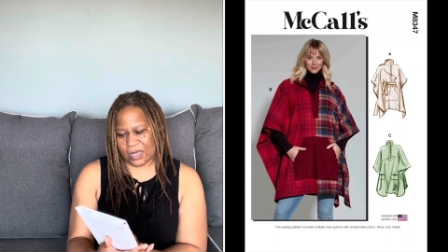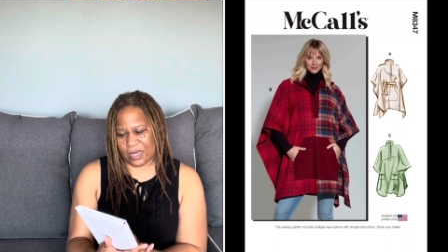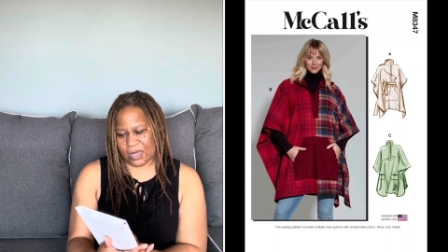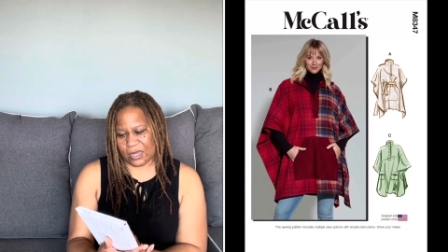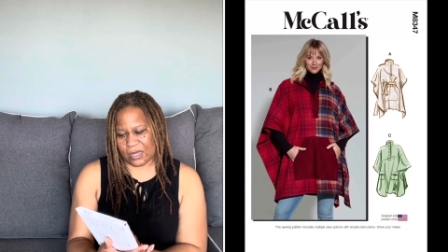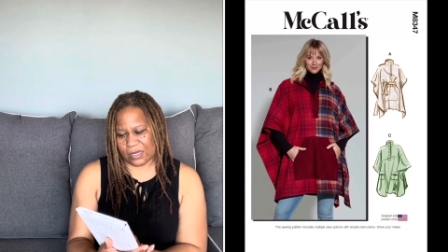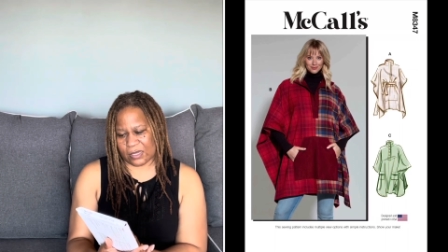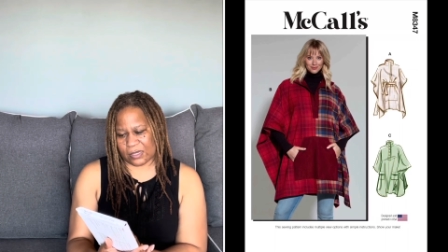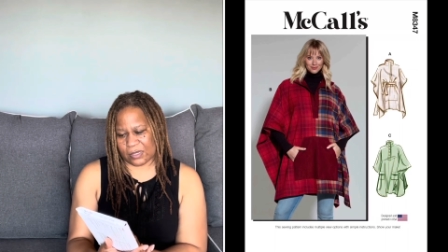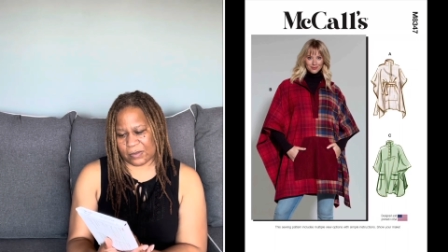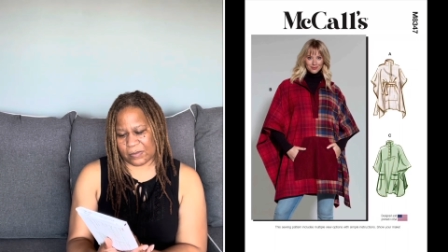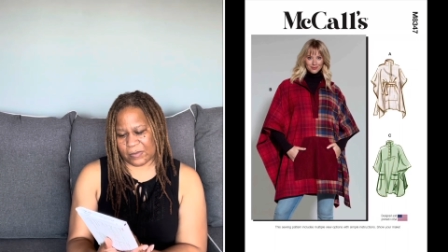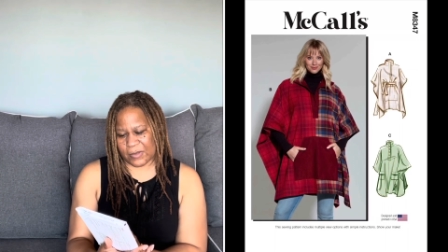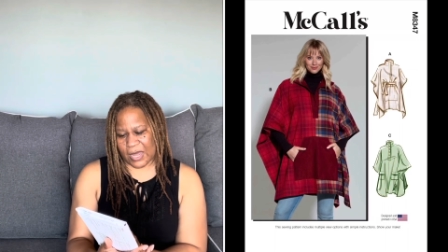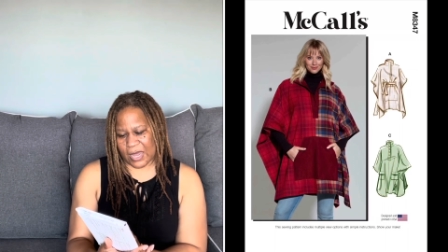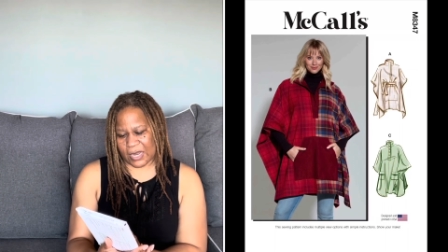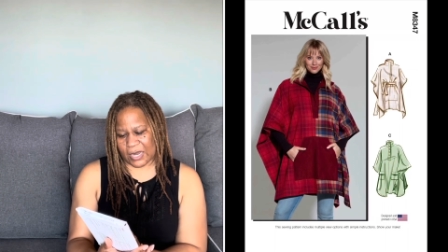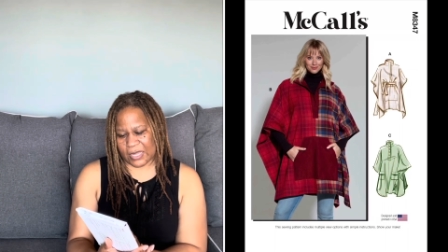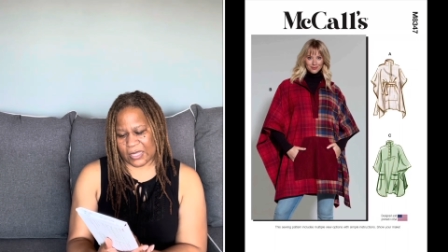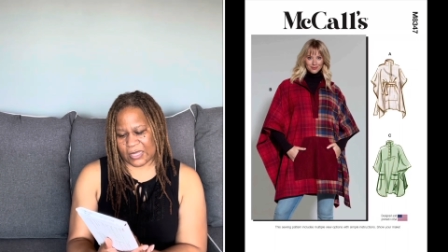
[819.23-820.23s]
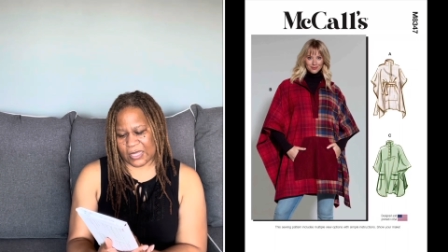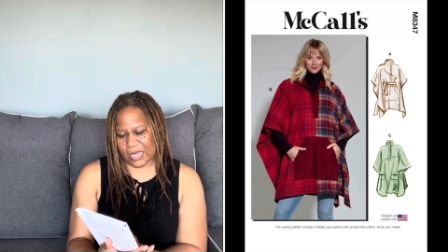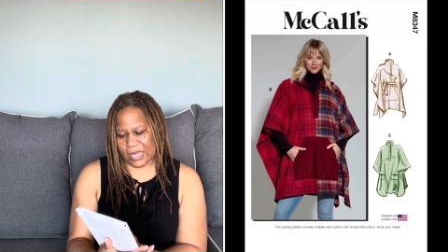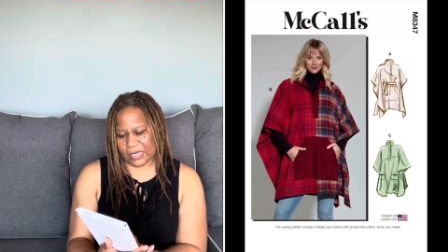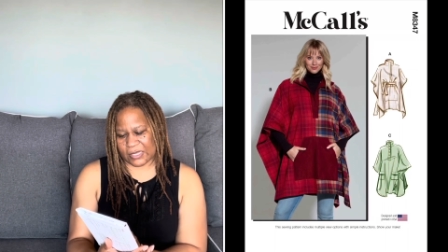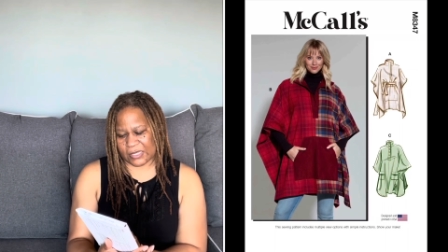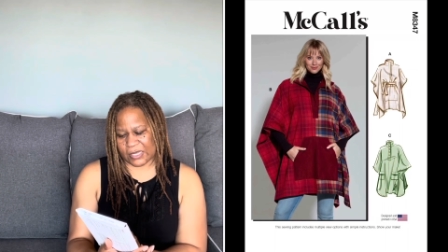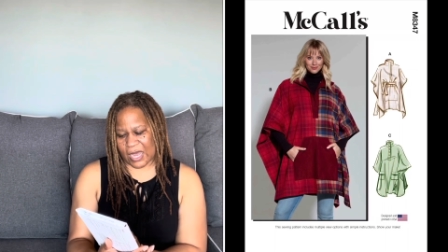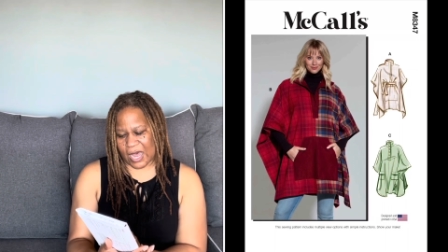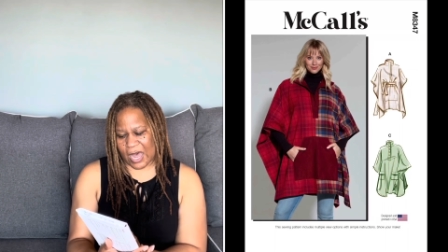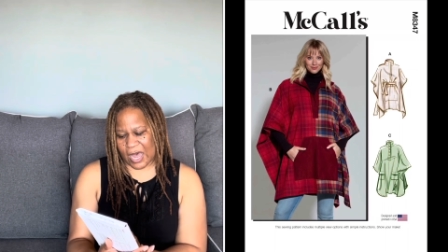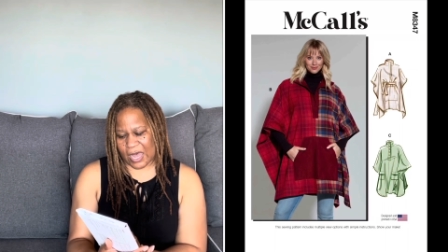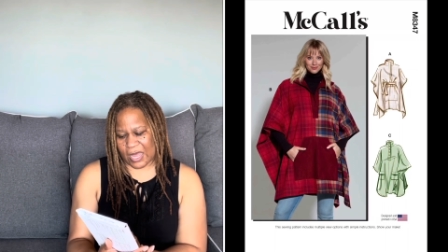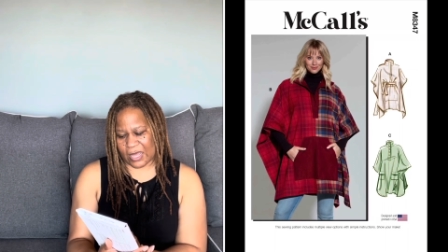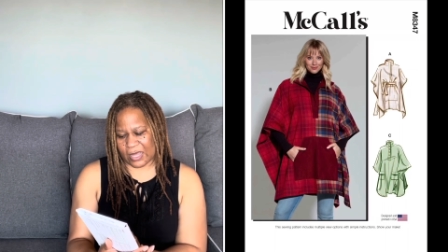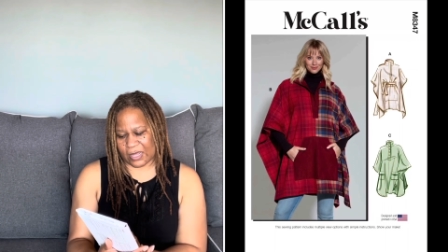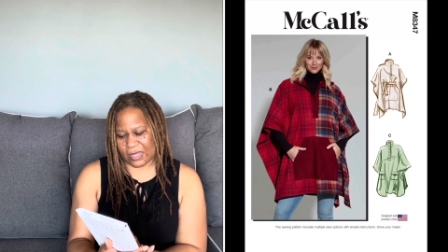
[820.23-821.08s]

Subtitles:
I like that tie